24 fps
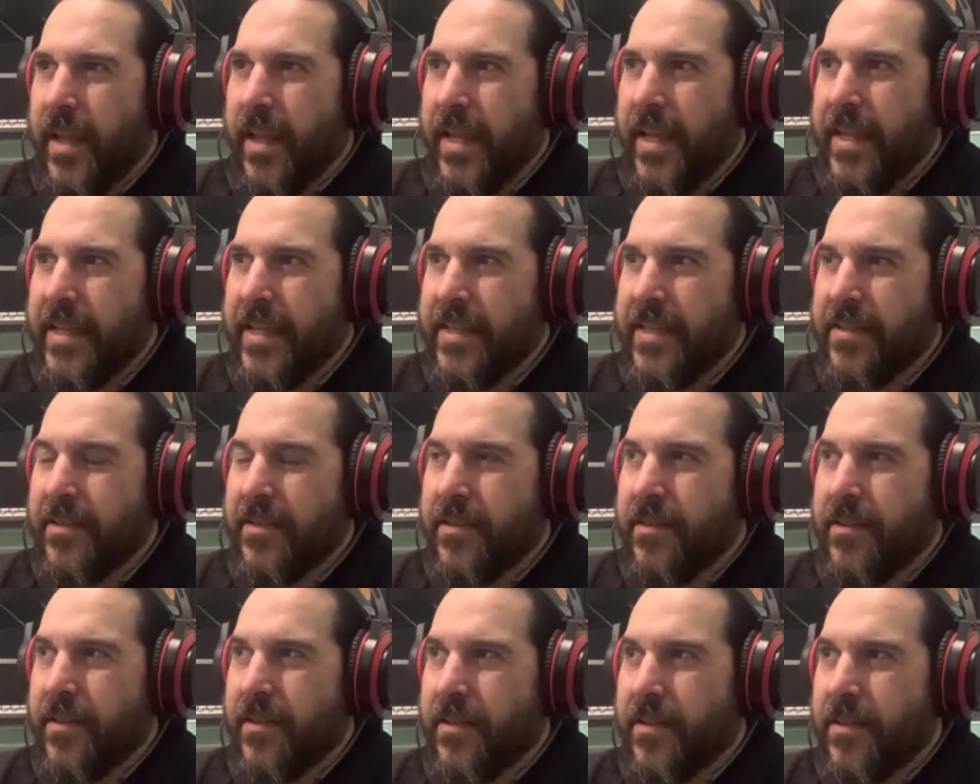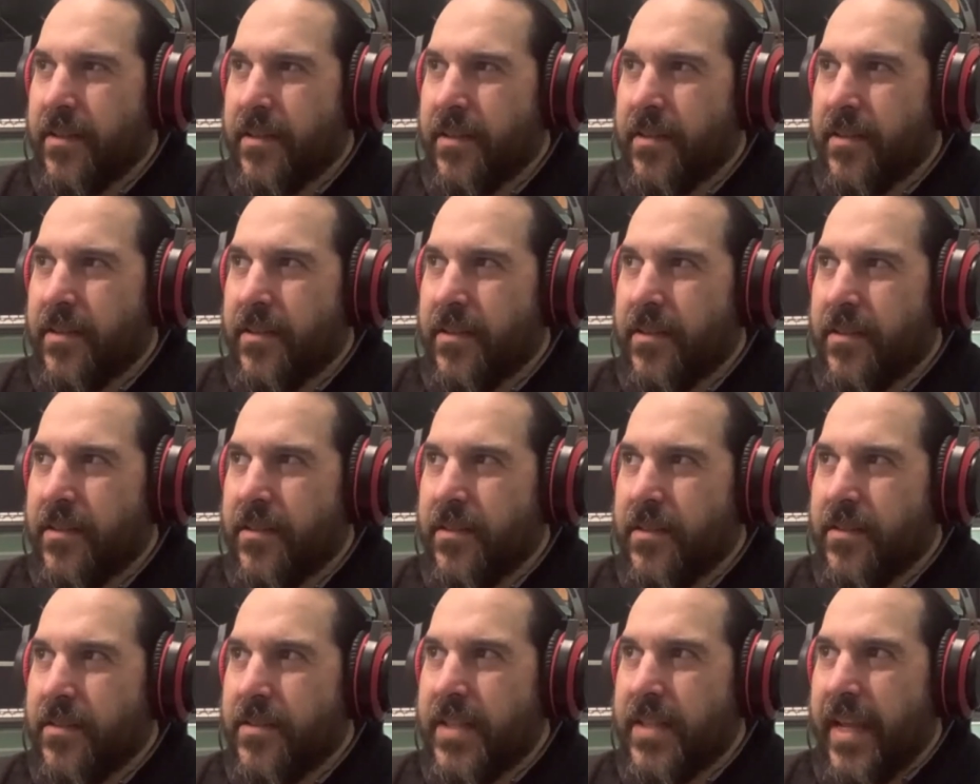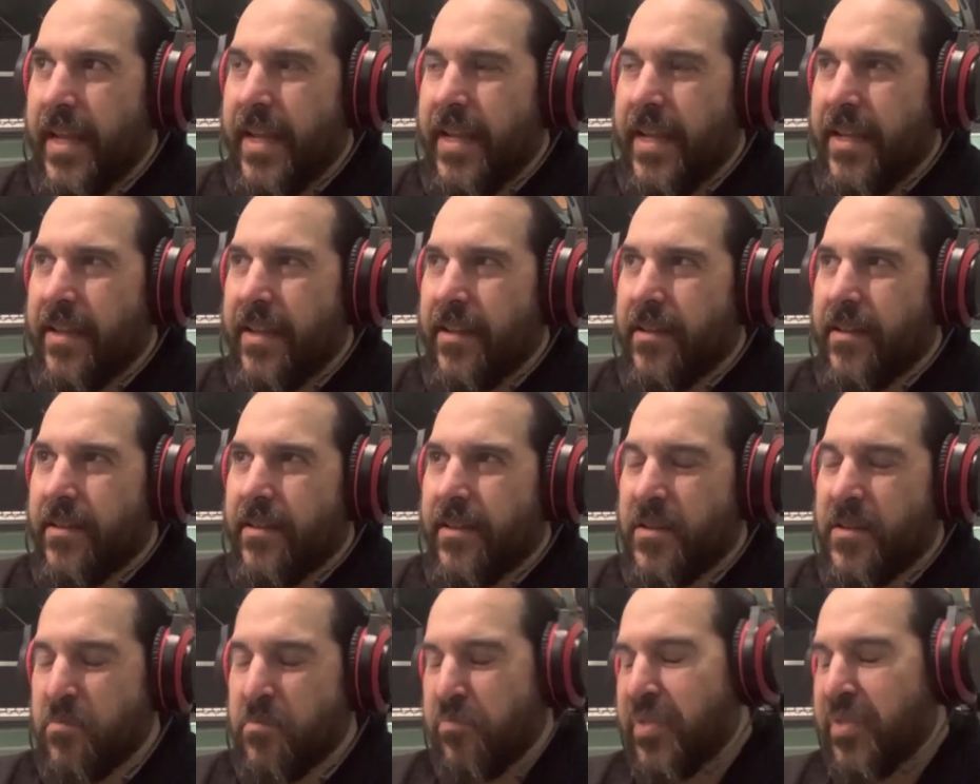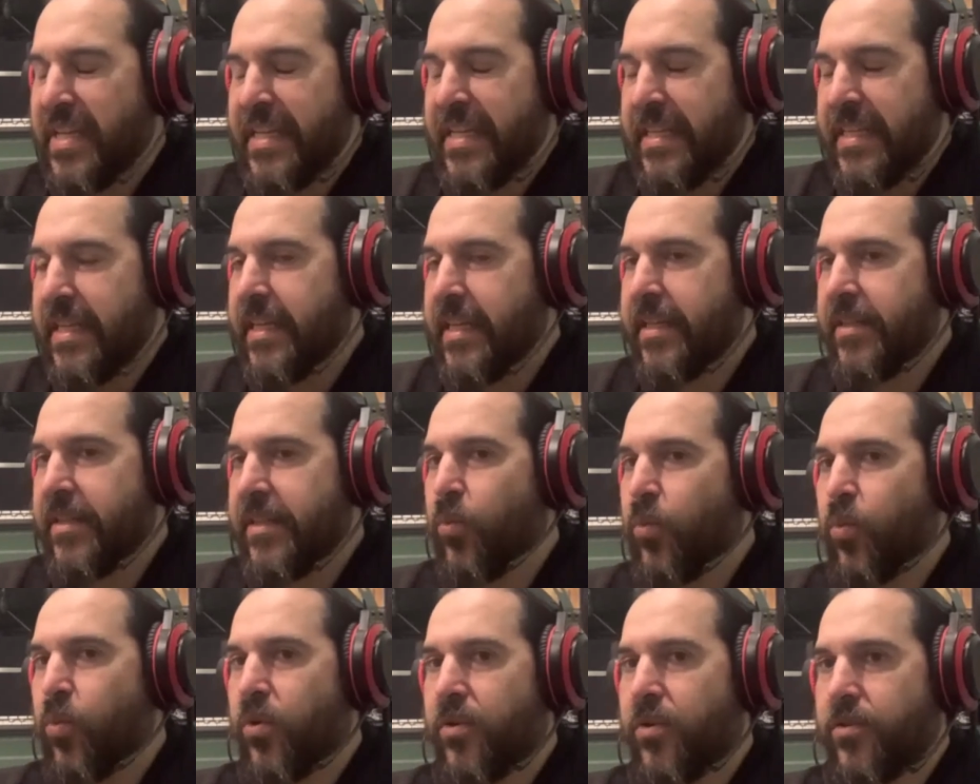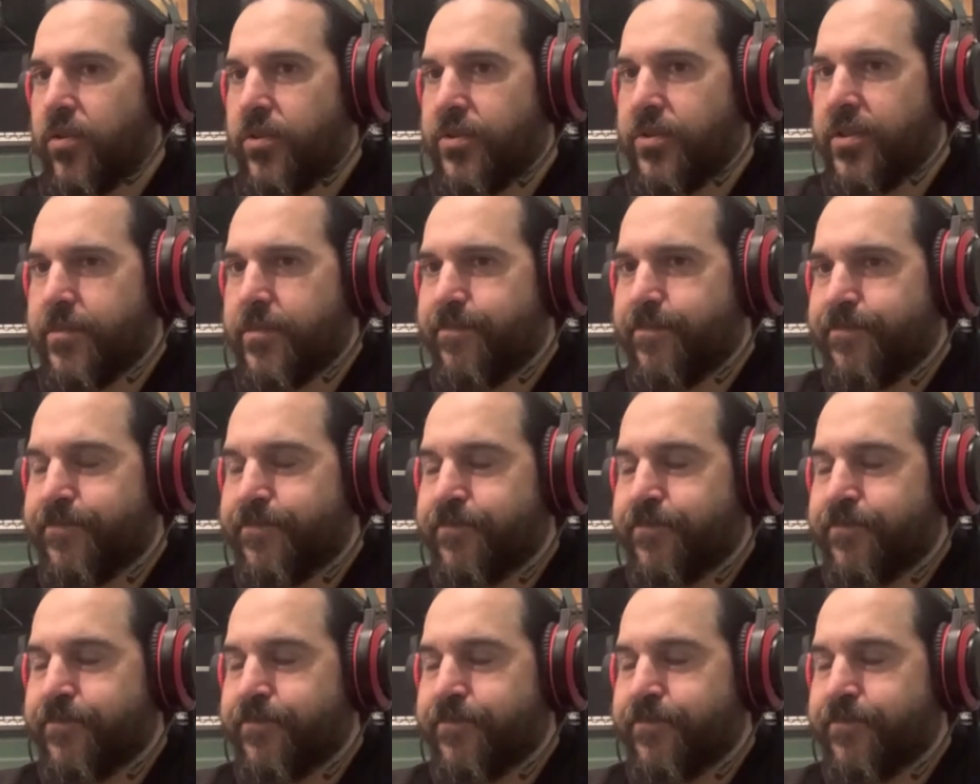in, say, competing in the world,